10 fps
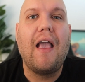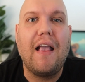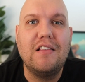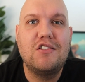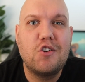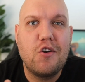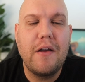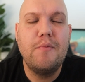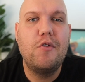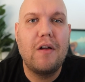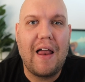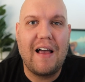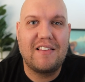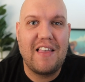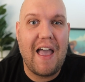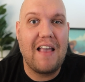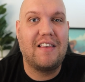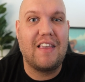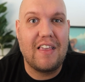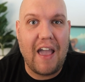Instagram will class that as
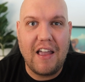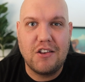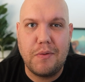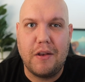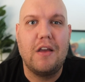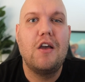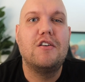engagement.